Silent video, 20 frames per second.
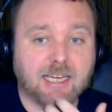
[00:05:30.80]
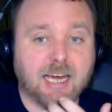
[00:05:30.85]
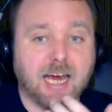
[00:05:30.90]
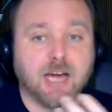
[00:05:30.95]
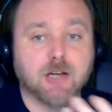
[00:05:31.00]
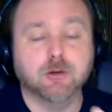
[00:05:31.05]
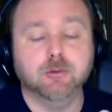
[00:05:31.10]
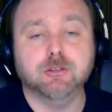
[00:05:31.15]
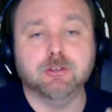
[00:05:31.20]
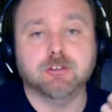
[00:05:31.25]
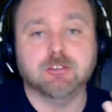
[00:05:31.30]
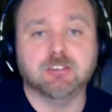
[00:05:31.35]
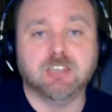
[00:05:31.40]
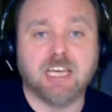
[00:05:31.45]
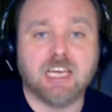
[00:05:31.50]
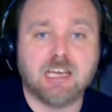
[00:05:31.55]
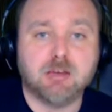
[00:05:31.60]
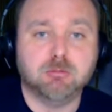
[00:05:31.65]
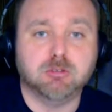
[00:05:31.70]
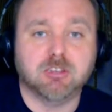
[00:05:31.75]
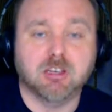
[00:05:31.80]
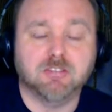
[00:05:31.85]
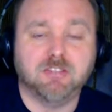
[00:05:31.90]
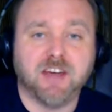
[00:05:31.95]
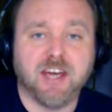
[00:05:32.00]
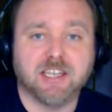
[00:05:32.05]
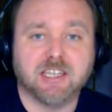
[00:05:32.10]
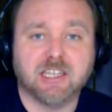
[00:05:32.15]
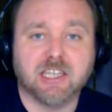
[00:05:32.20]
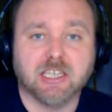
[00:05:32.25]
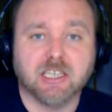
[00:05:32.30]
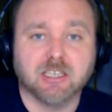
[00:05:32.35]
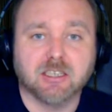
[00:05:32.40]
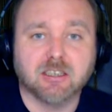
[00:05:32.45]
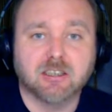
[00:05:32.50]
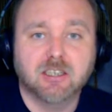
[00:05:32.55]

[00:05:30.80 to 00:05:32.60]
I know there's games that have had, like,